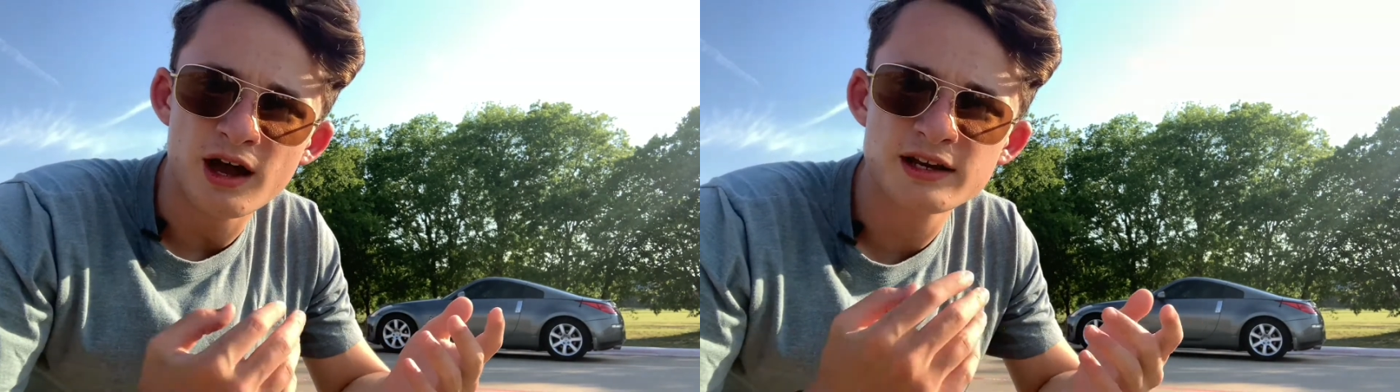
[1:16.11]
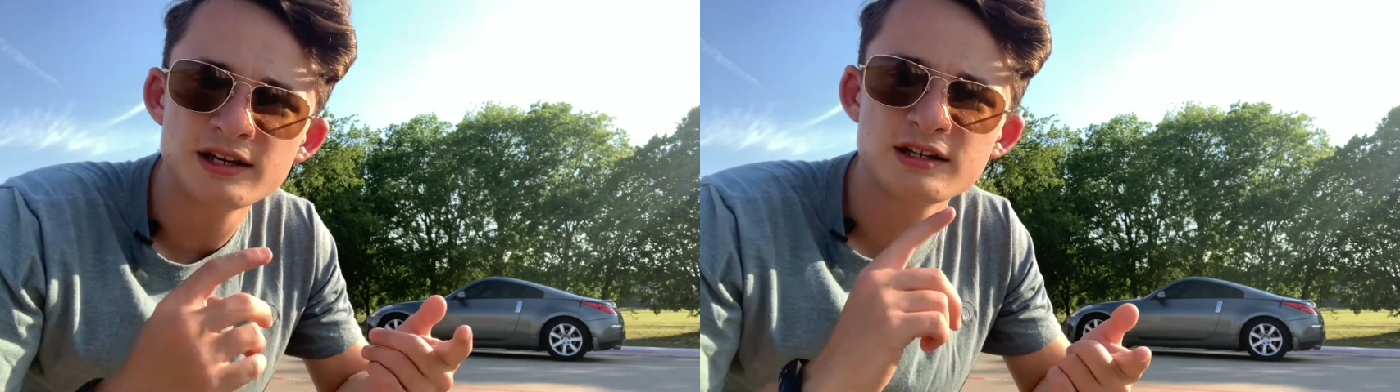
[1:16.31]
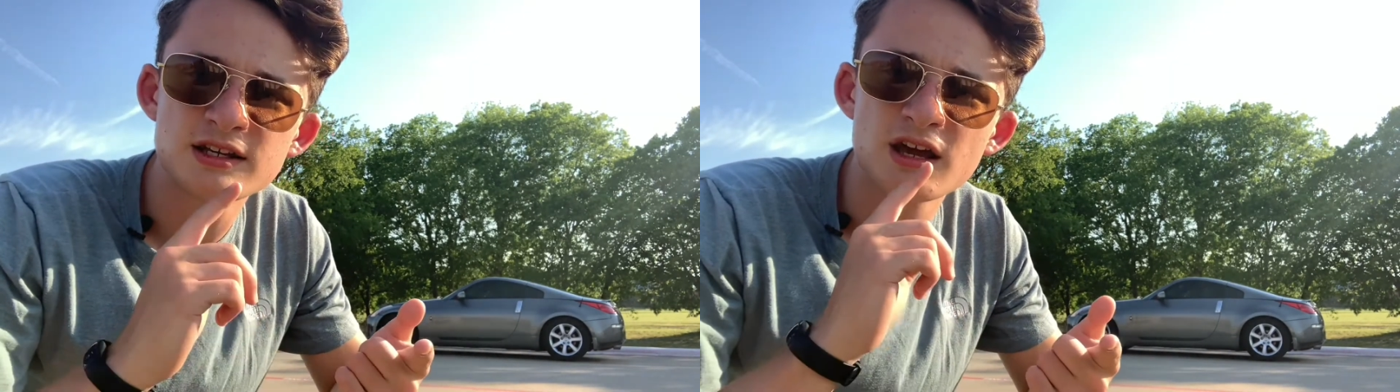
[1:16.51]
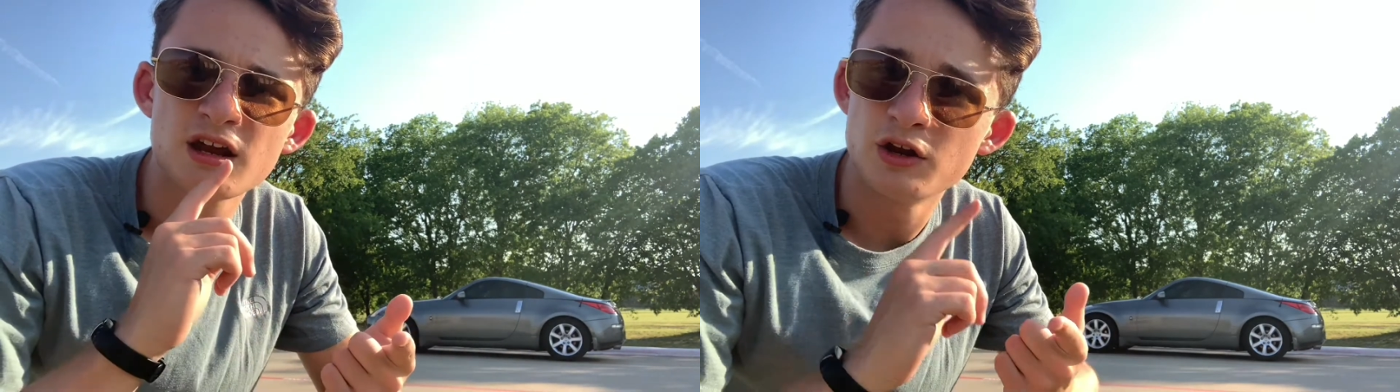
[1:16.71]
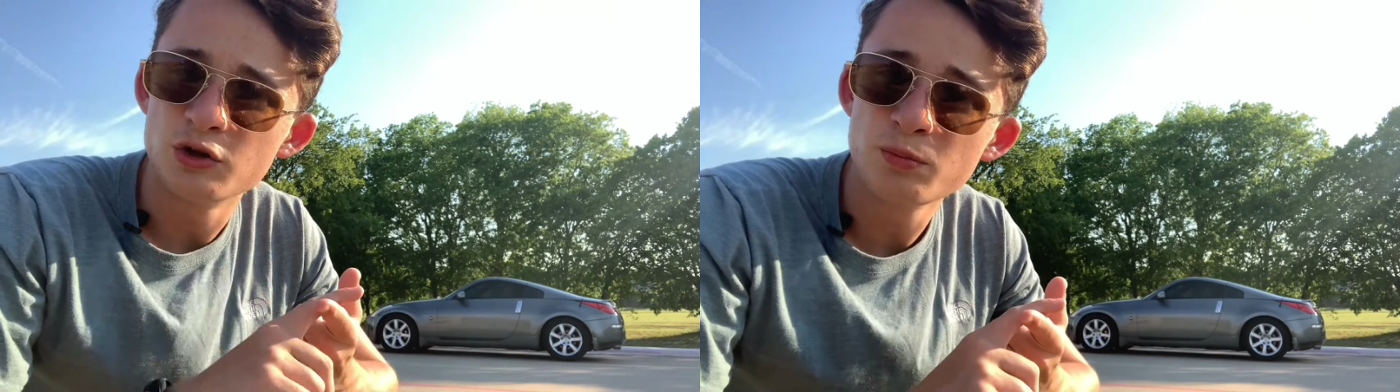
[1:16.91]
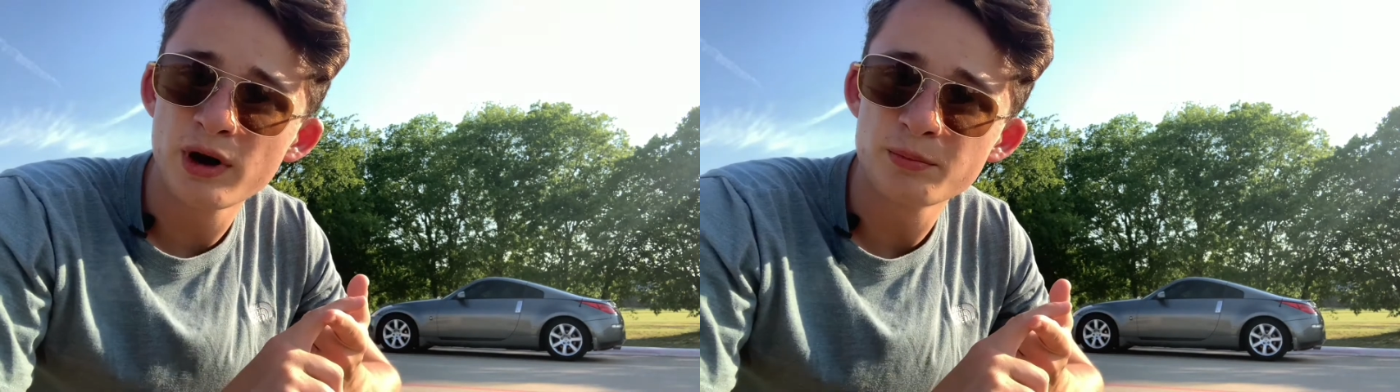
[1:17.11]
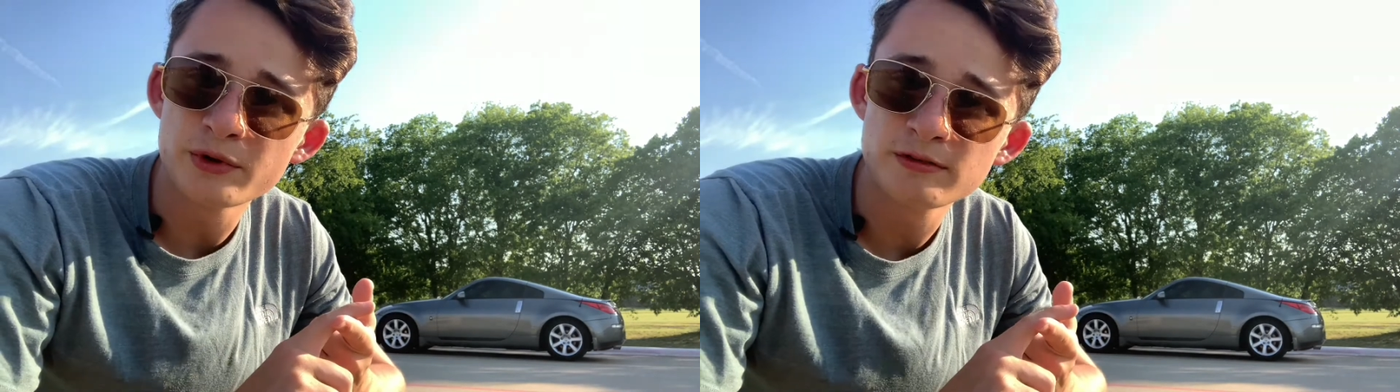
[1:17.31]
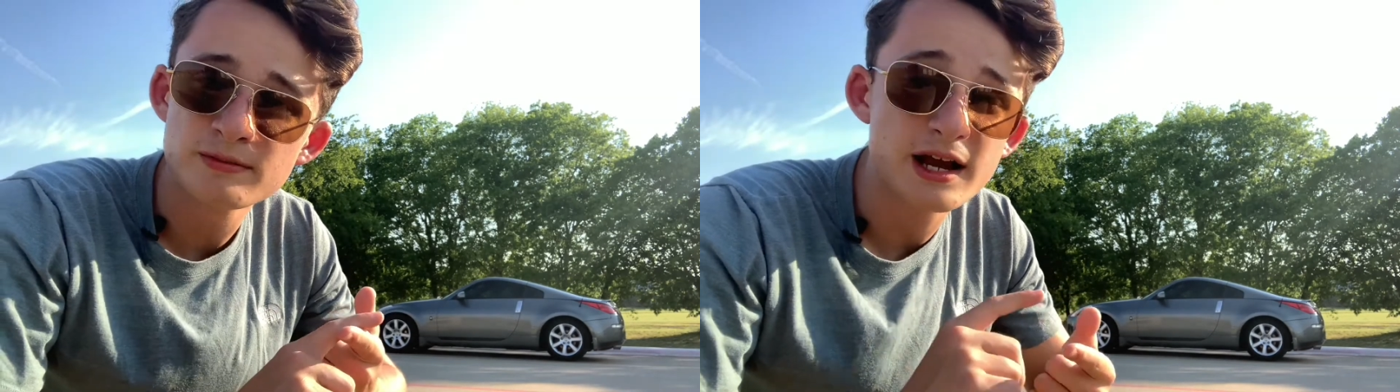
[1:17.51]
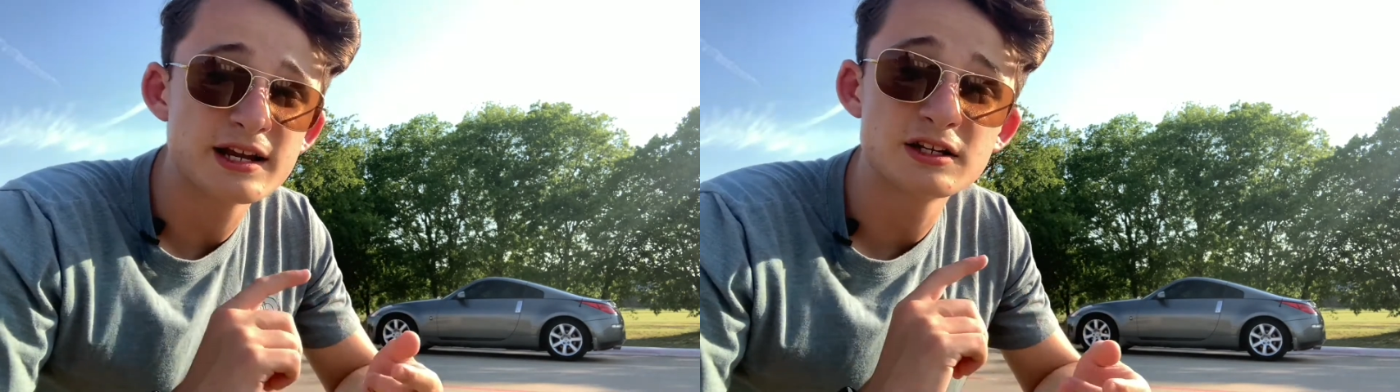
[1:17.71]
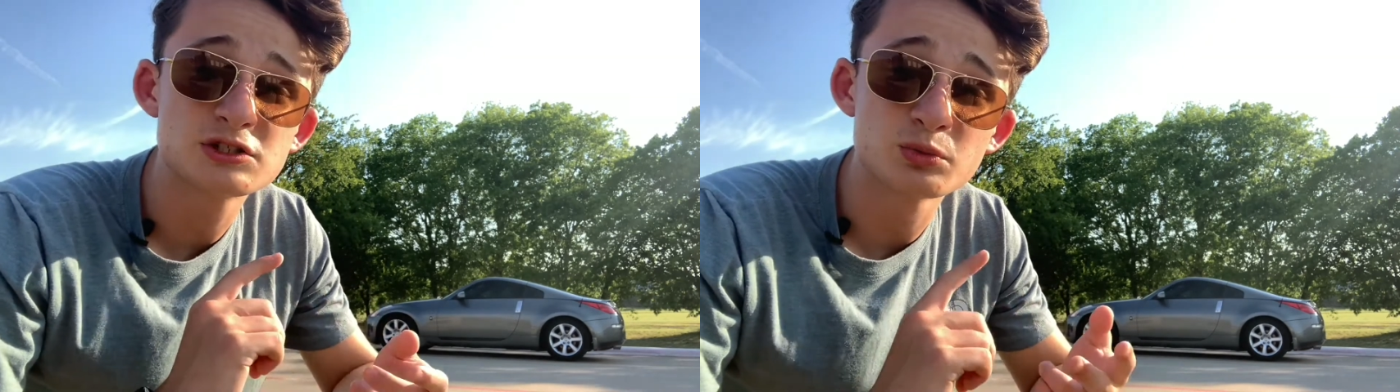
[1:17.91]
I needed to get a new bumper, I
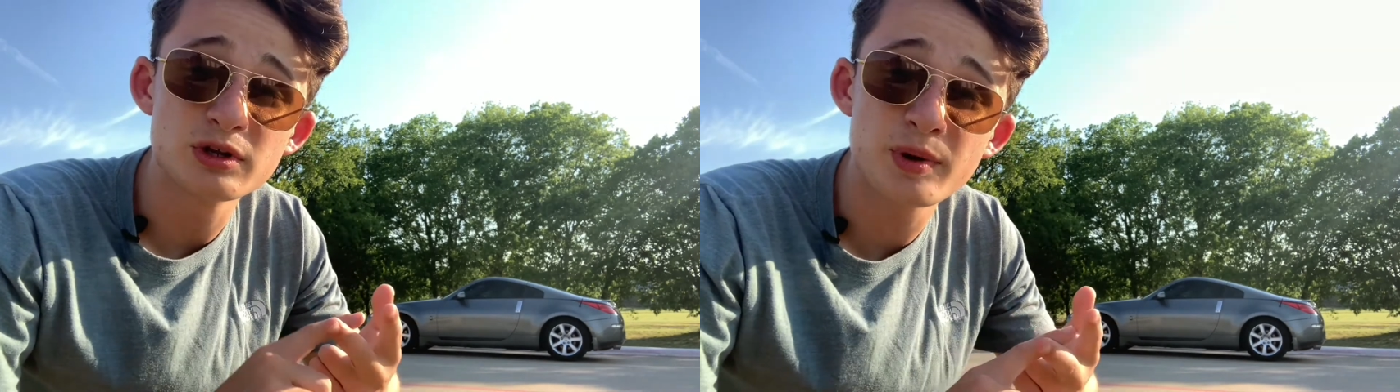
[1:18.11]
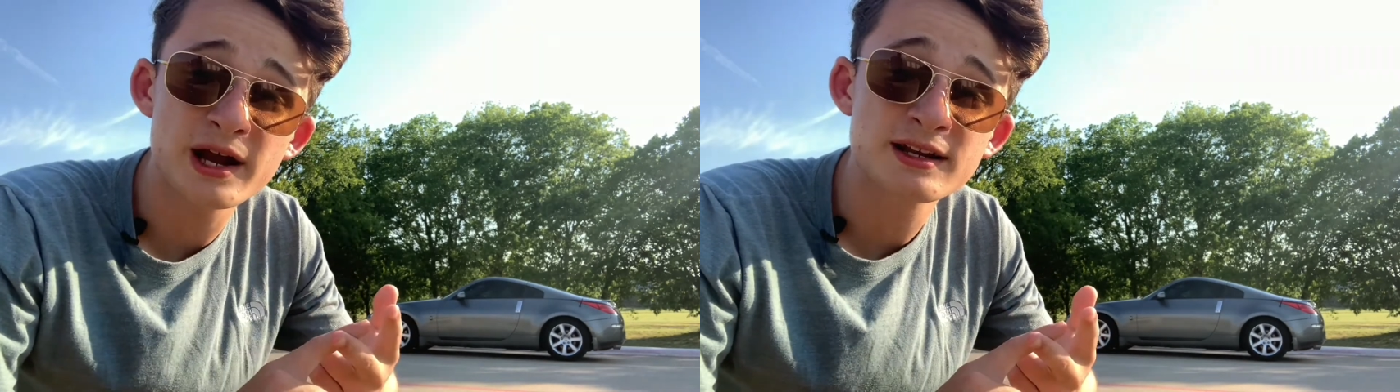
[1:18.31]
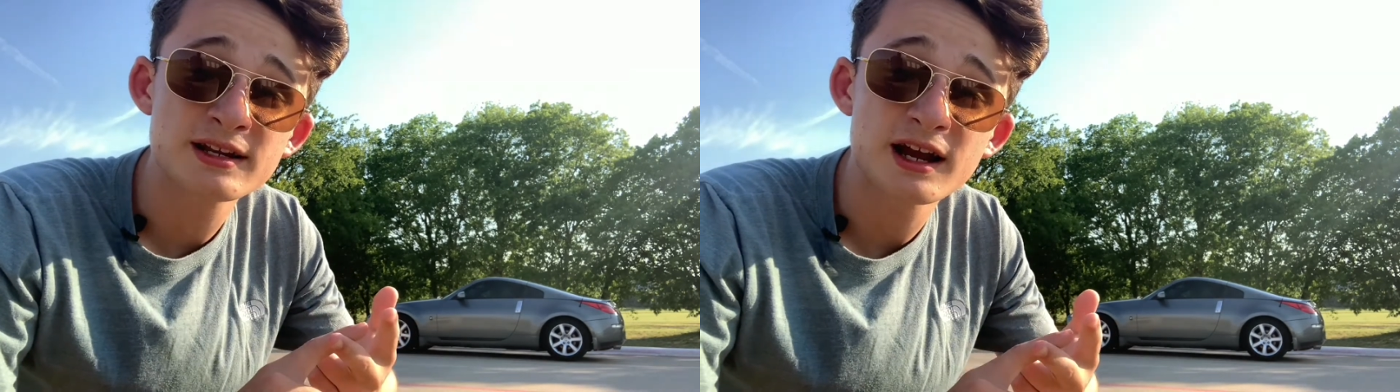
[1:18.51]
needed to repaint it,